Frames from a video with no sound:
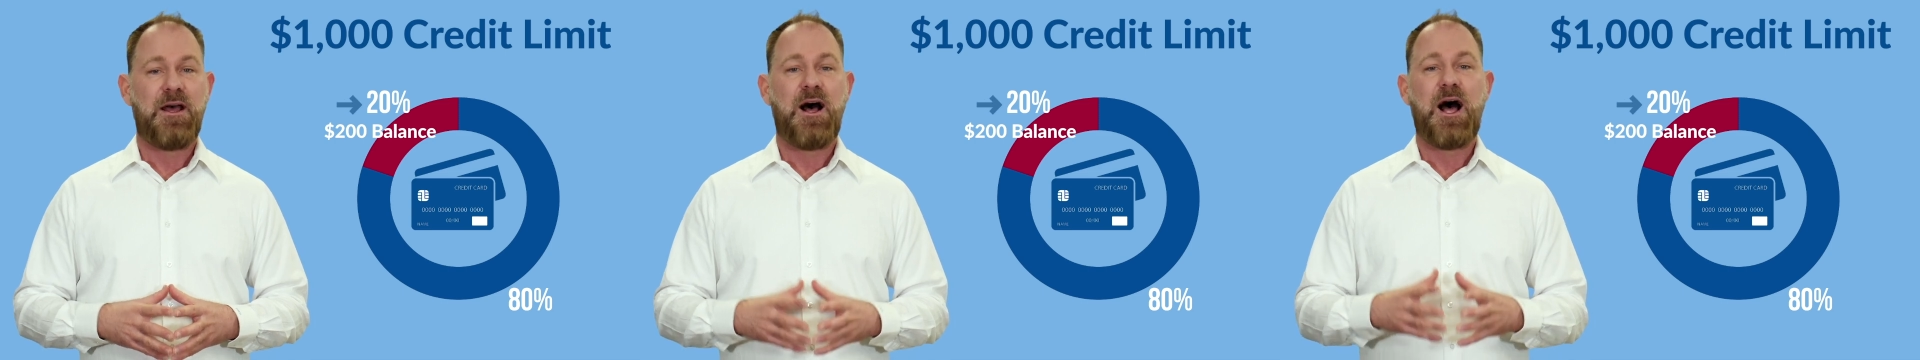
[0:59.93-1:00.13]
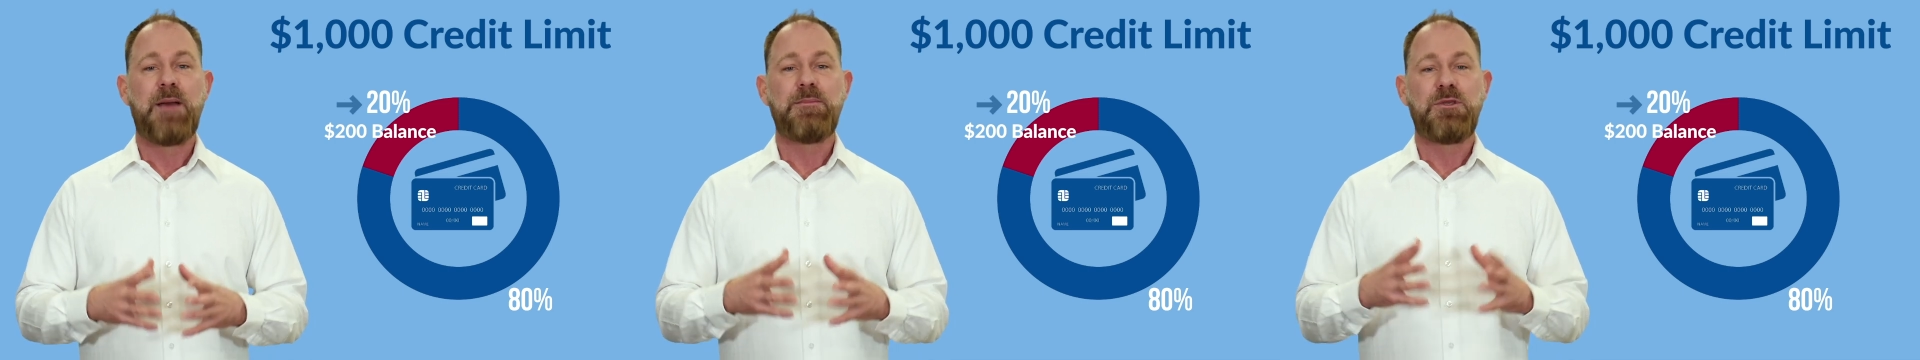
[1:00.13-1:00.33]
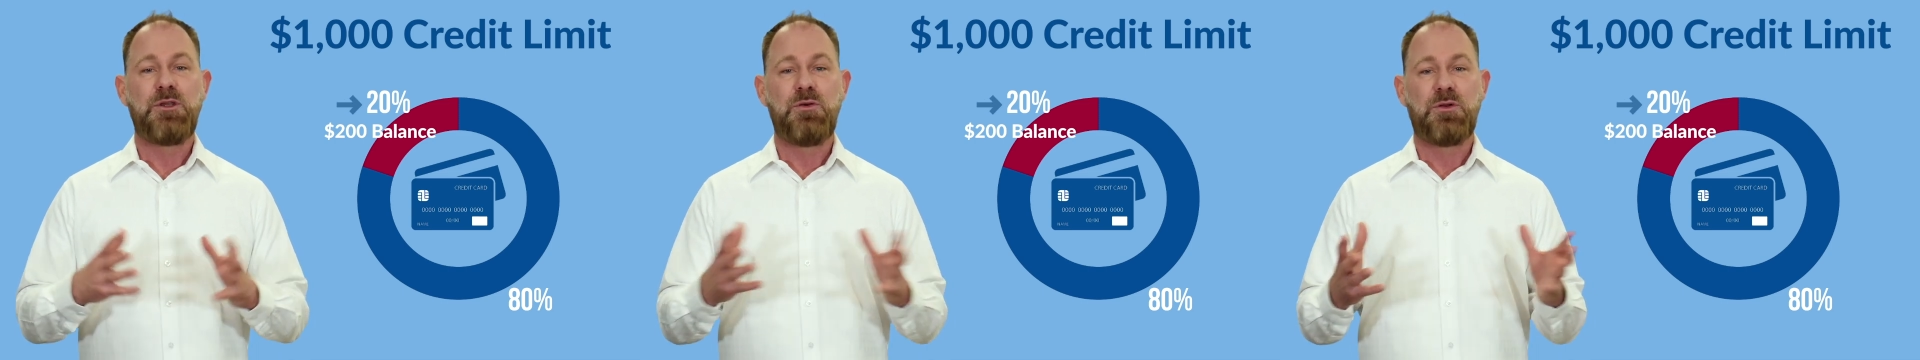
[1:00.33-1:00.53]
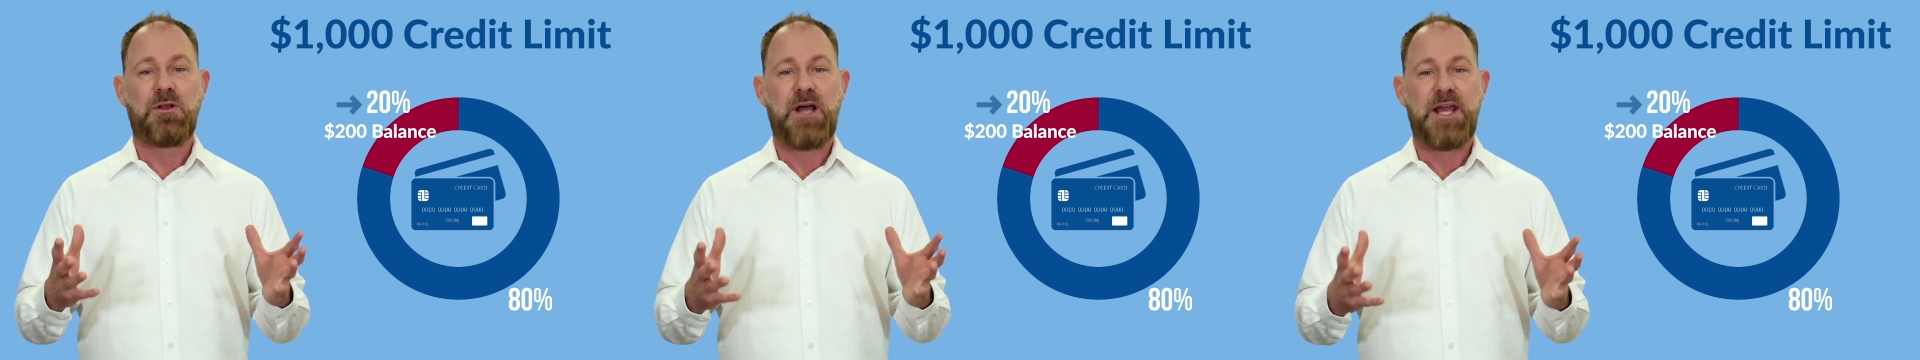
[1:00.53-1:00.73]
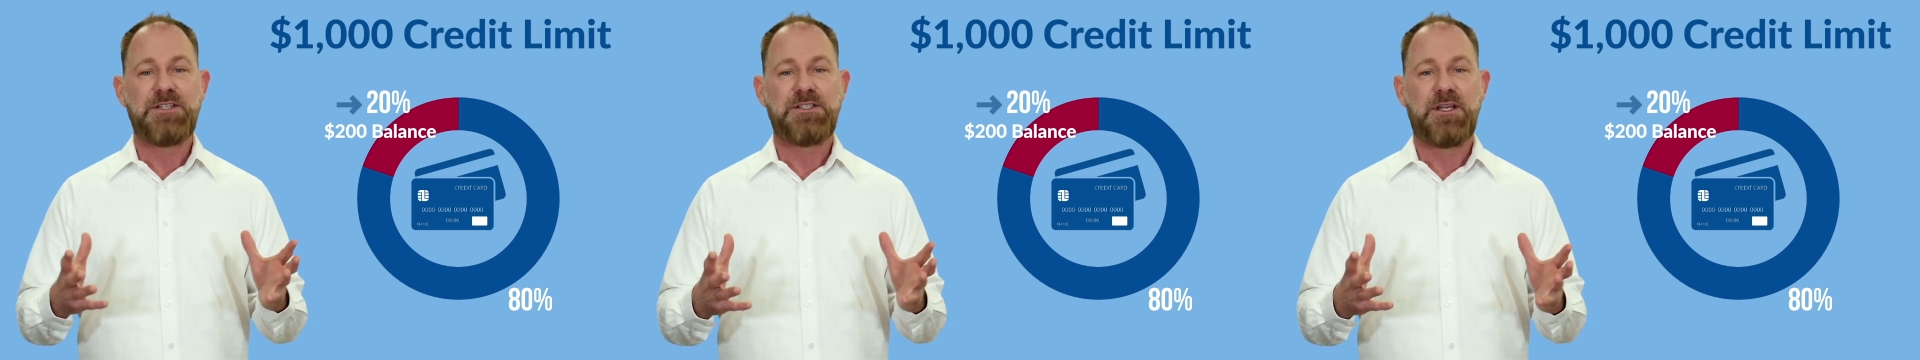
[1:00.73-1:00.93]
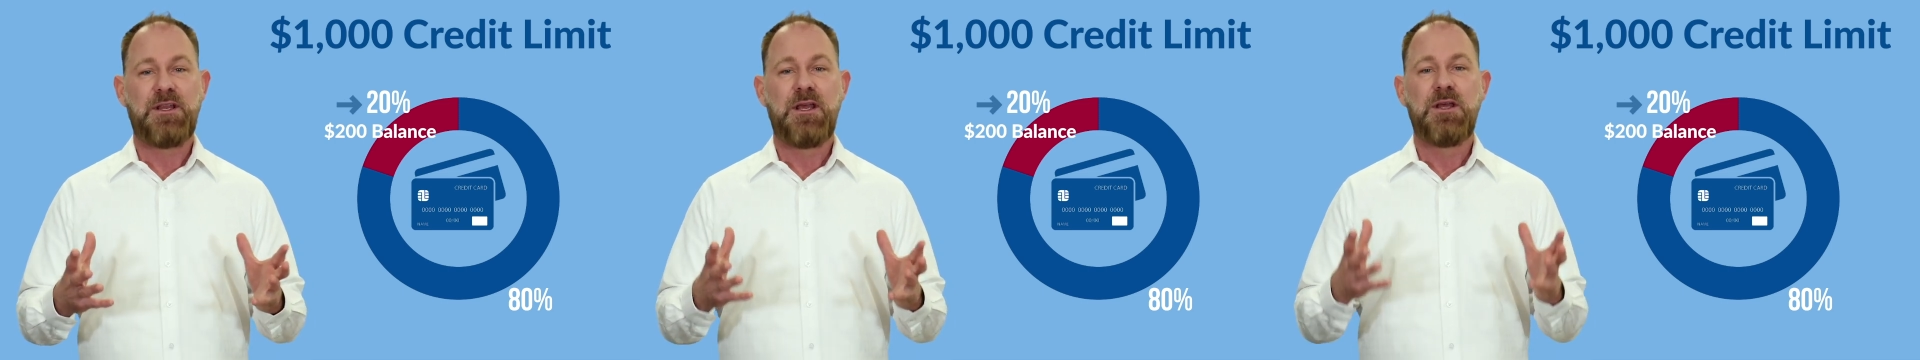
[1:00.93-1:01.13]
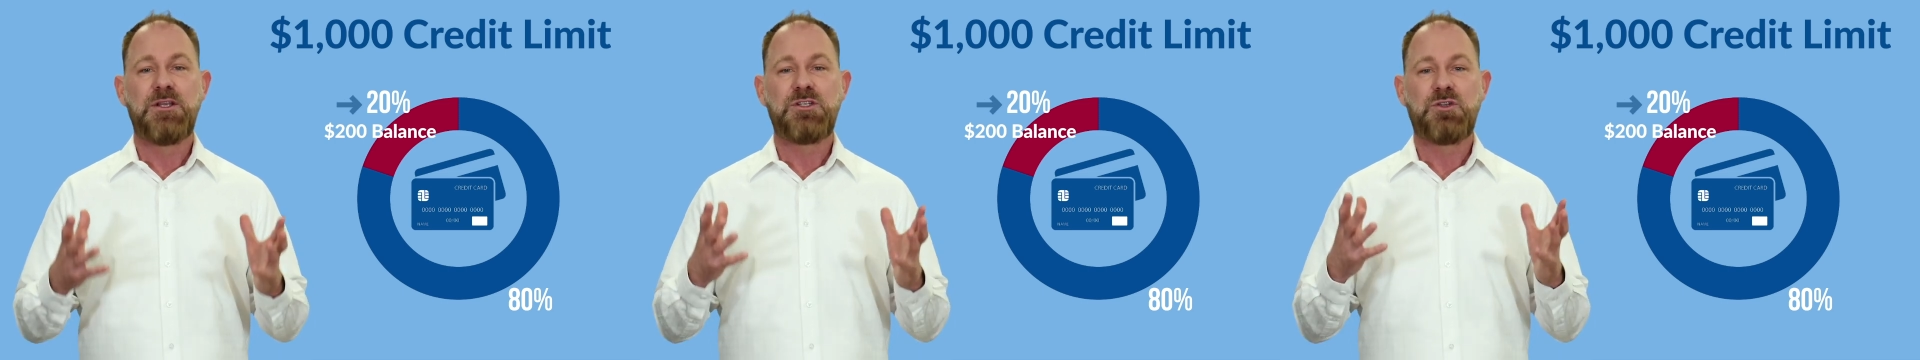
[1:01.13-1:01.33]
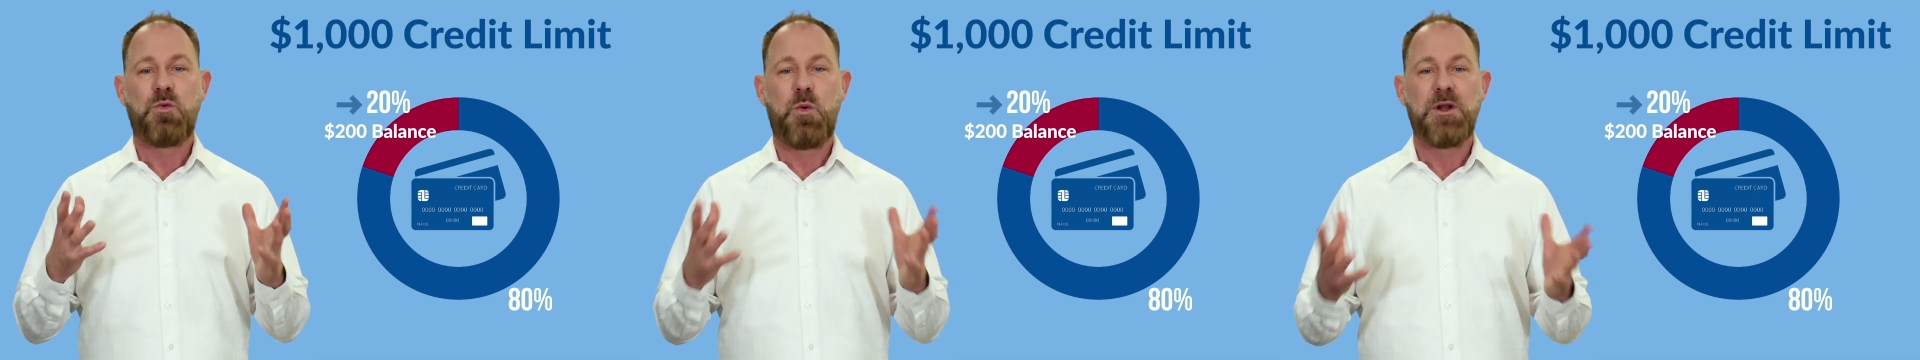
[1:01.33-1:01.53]
I'm utilizing
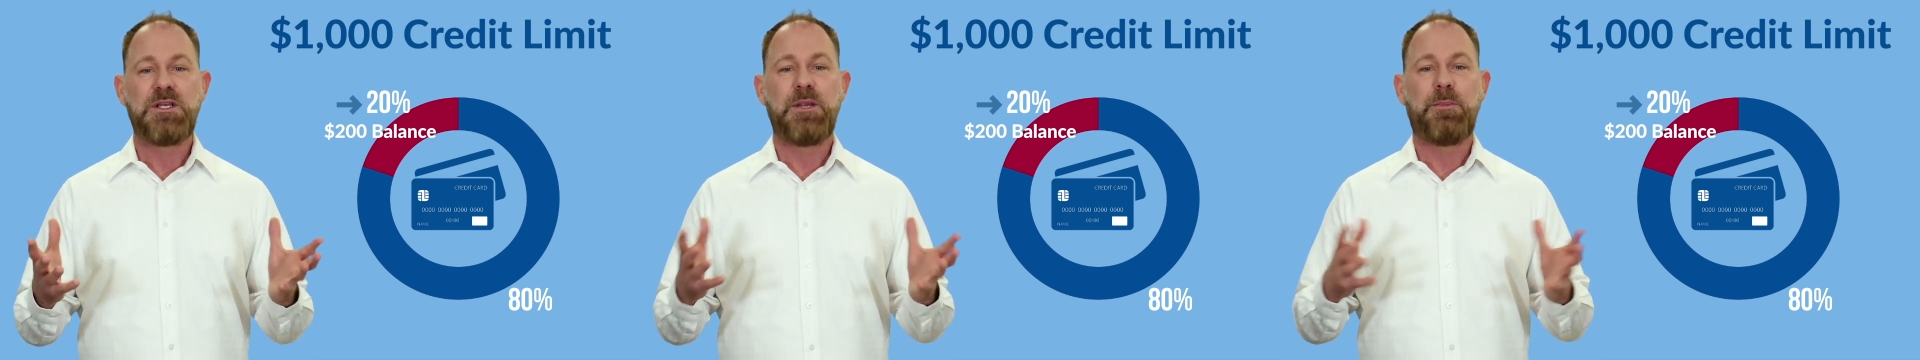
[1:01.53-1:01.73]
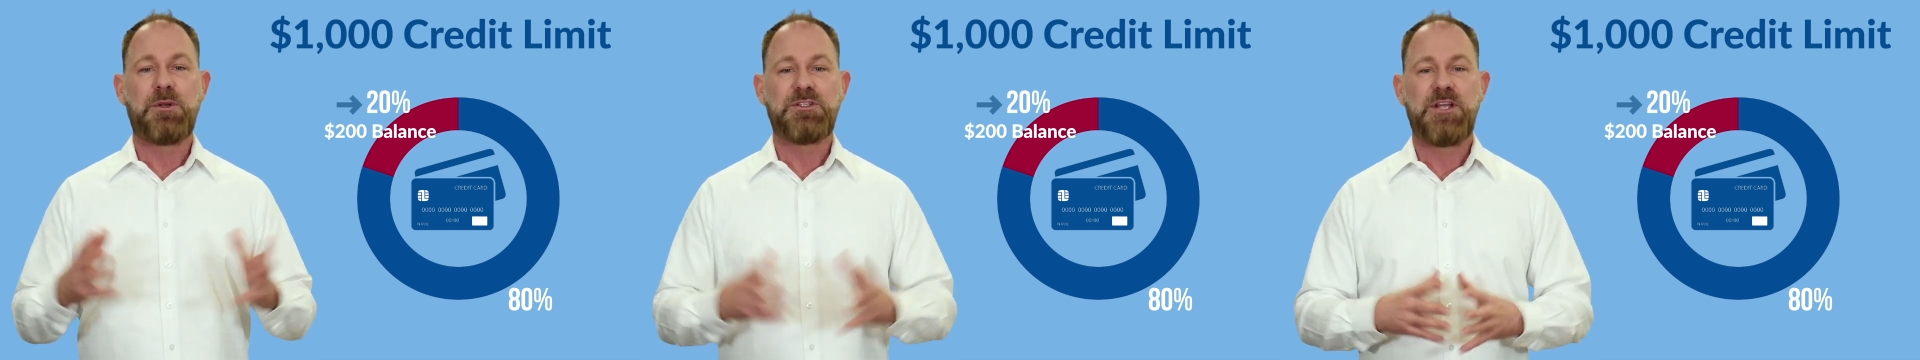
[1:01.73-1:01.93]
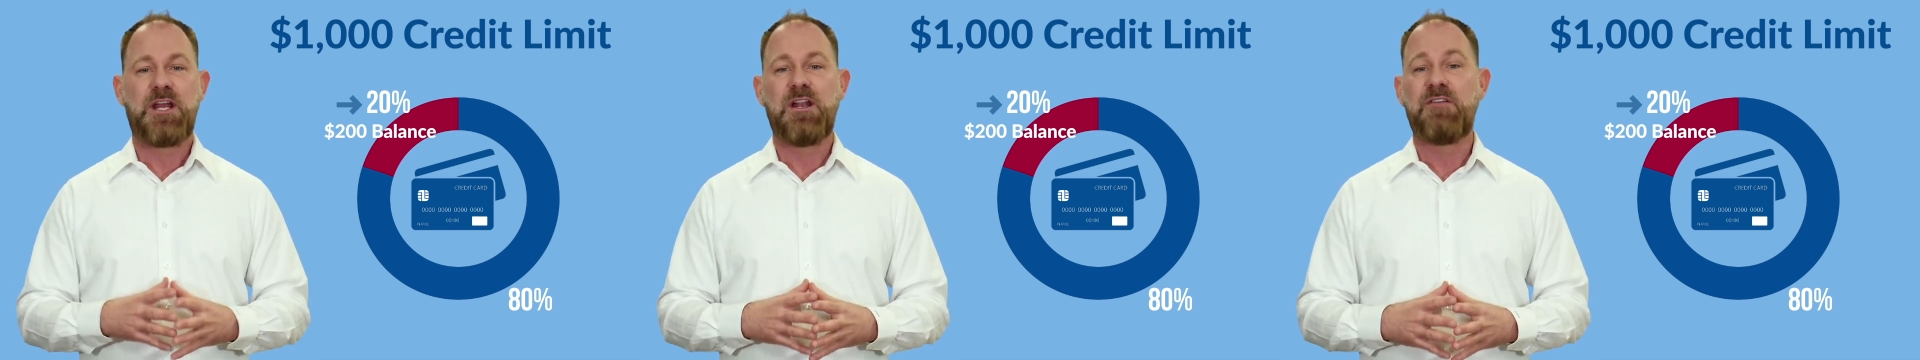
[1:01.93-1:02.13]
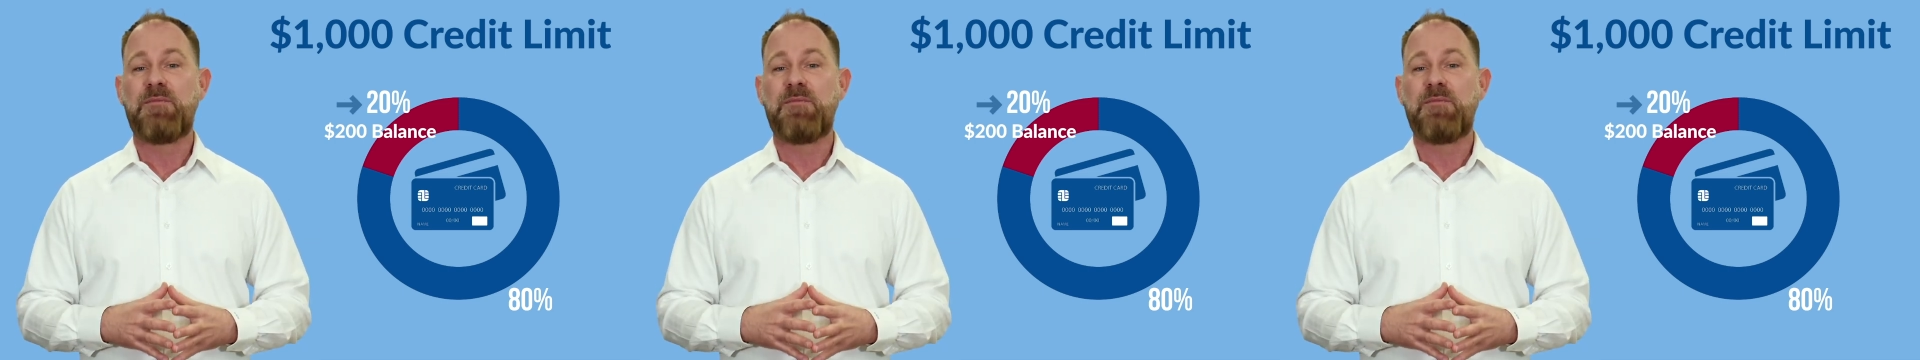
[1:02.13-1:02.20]
20%